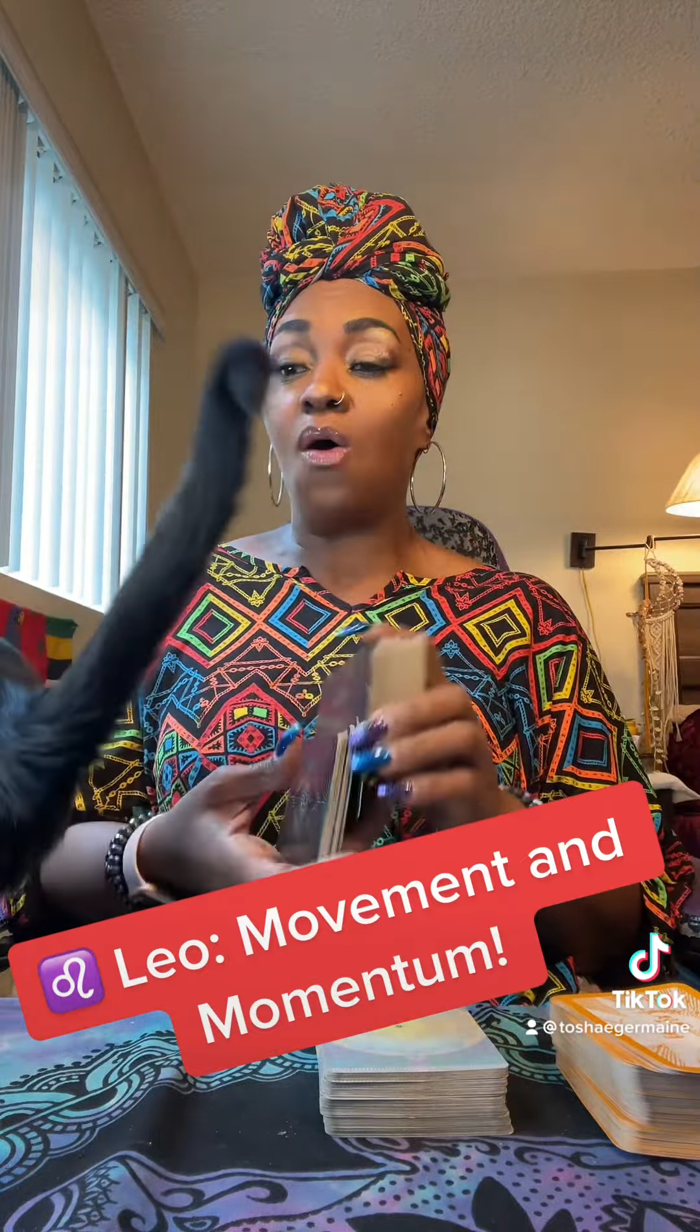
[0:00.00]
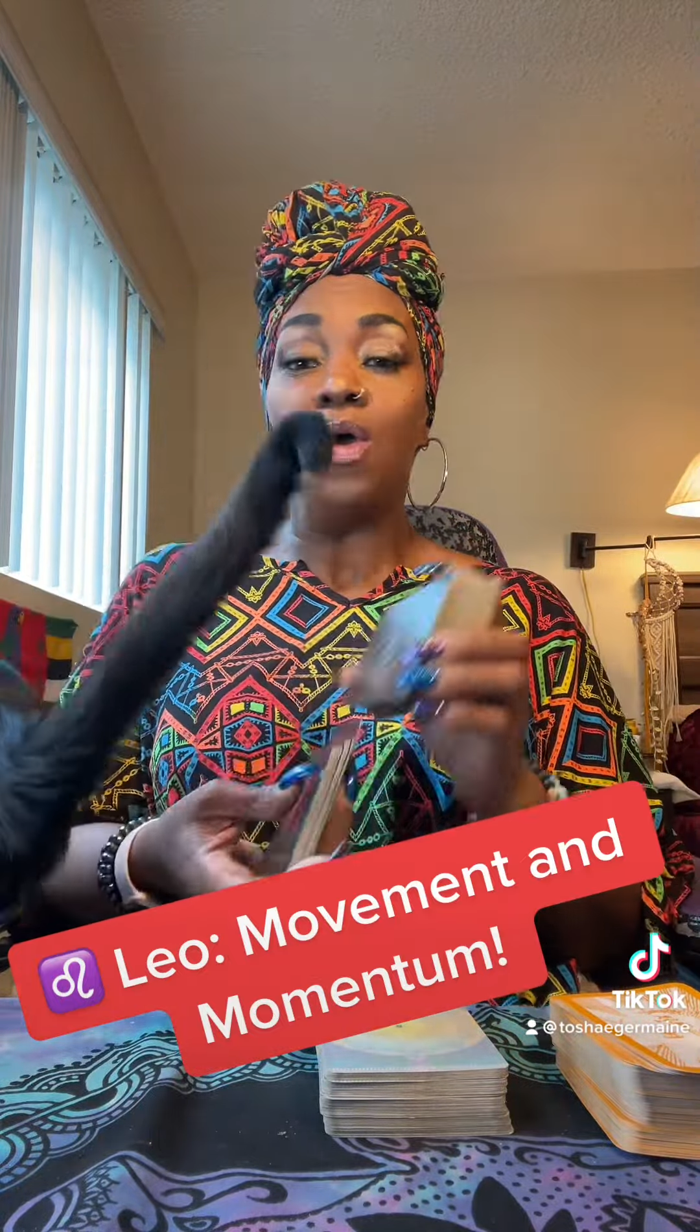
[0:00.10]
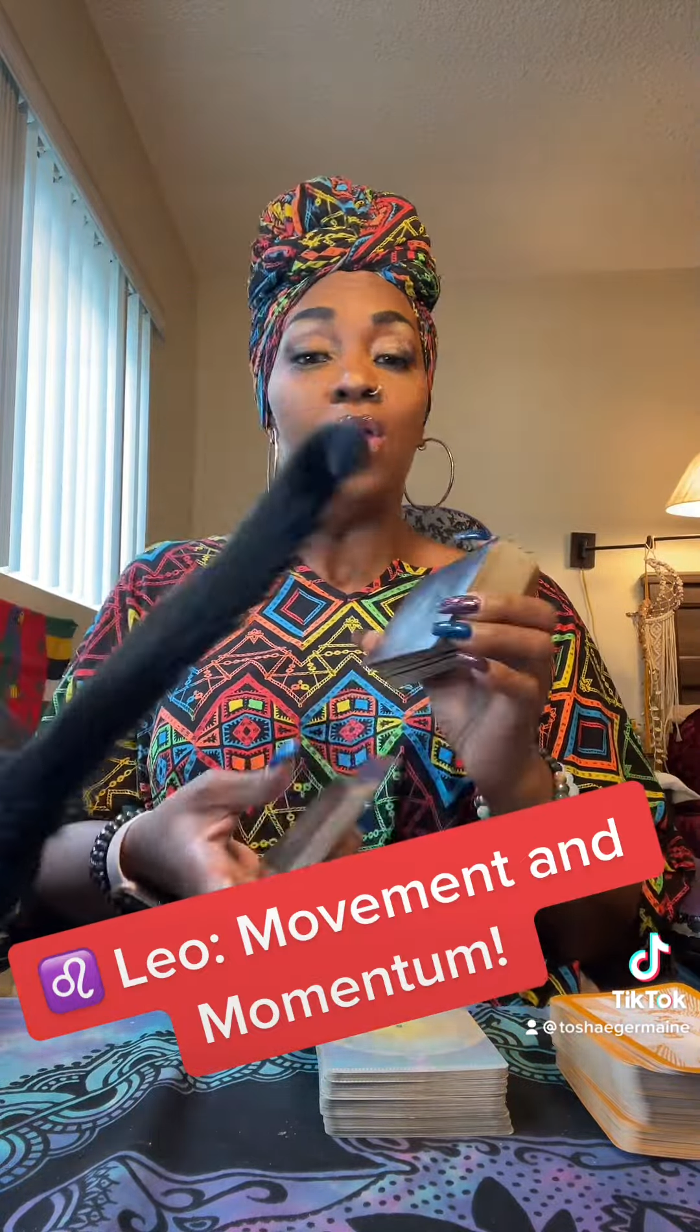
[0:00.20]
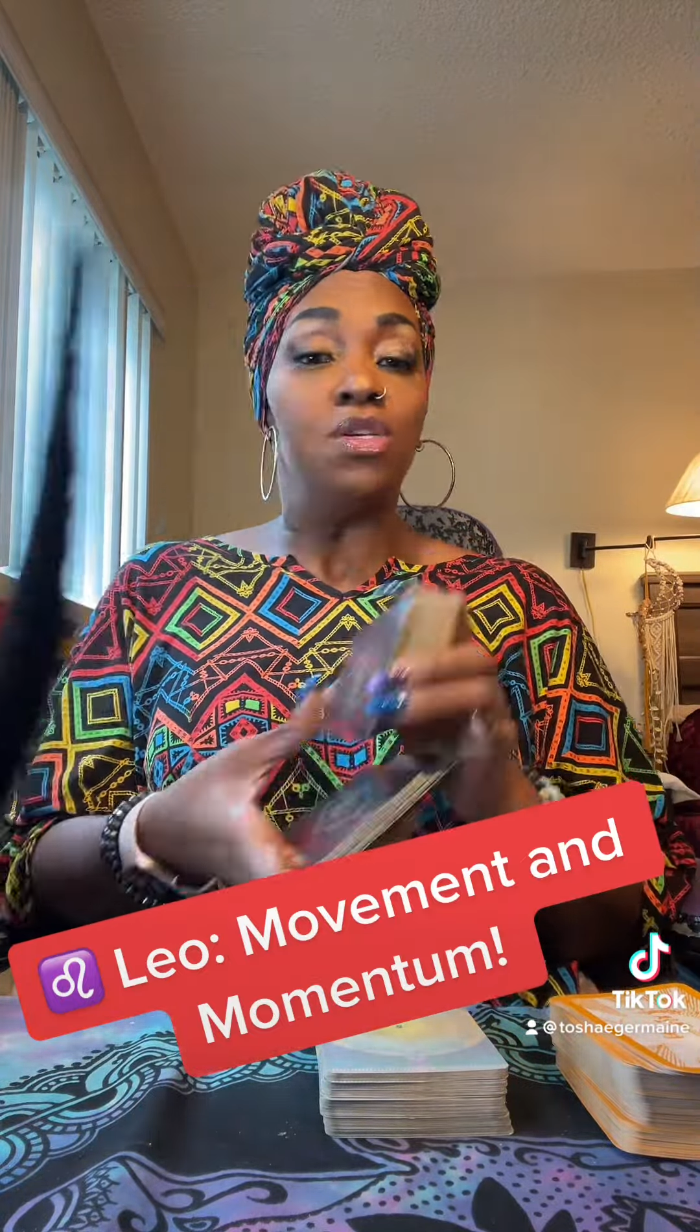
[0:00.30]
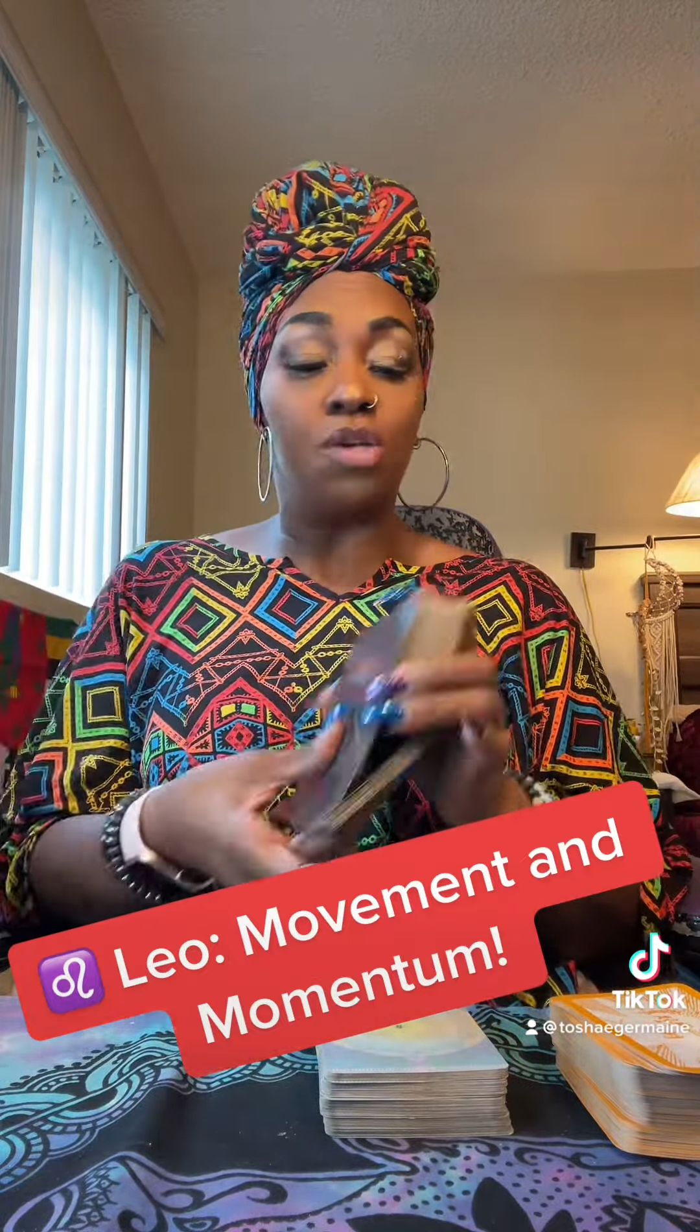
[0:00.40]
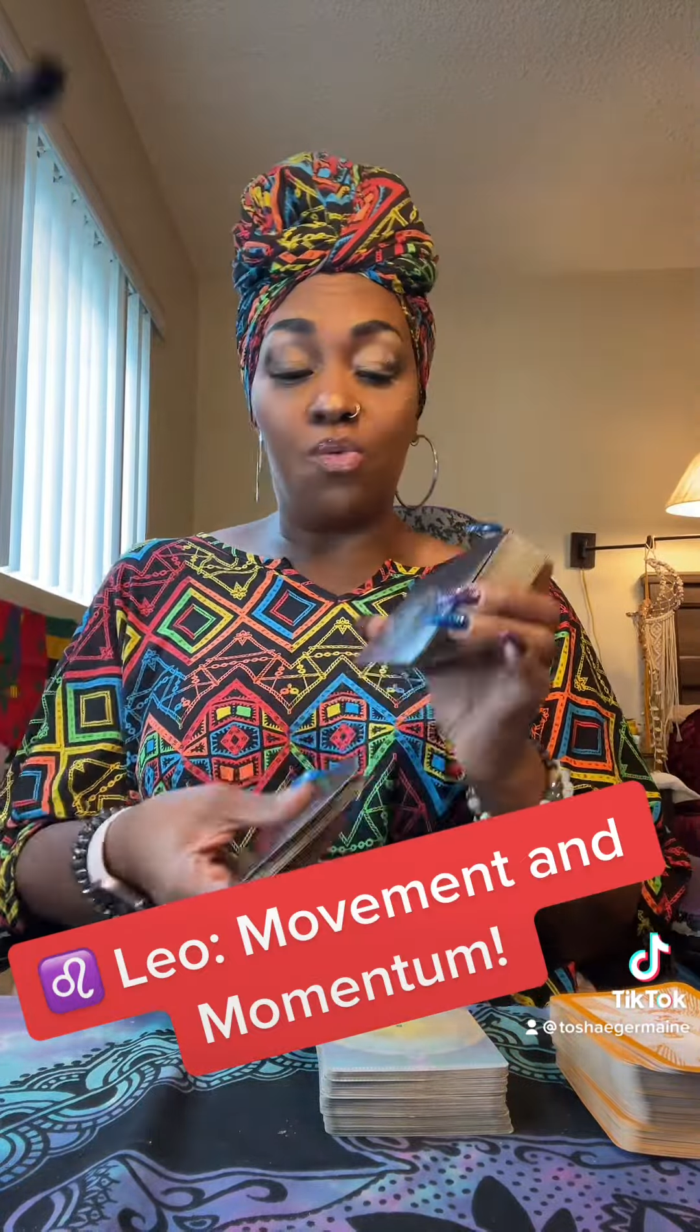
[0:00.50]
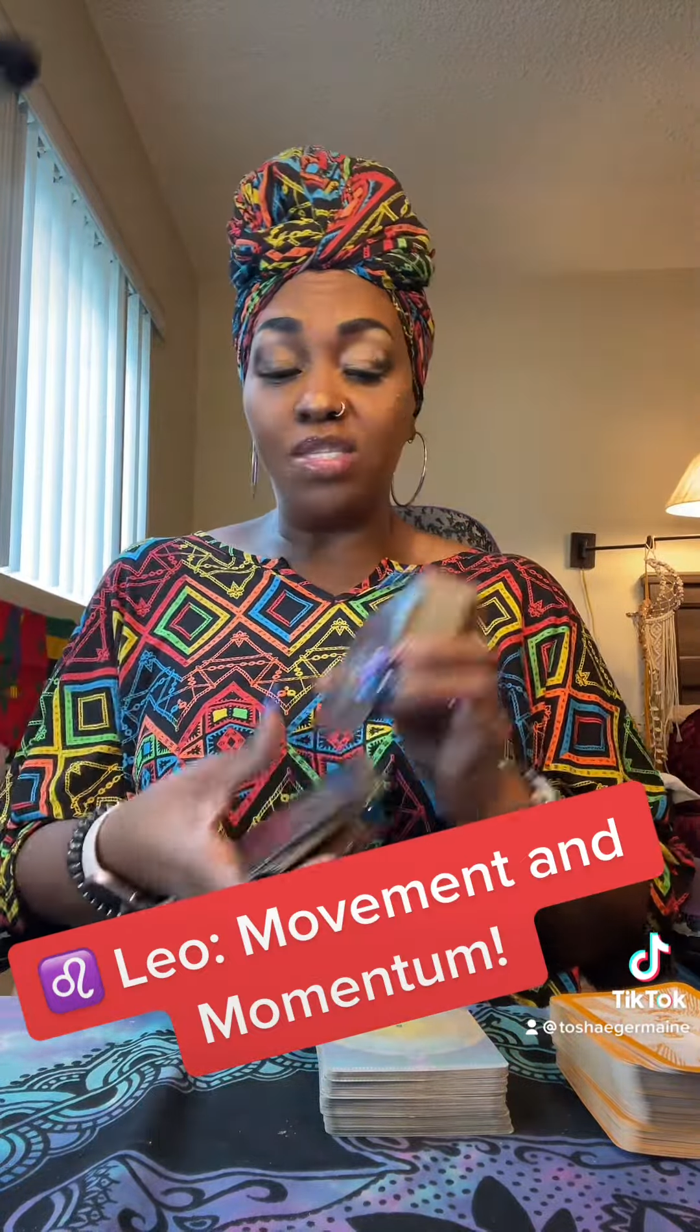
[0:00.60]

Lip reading: So, we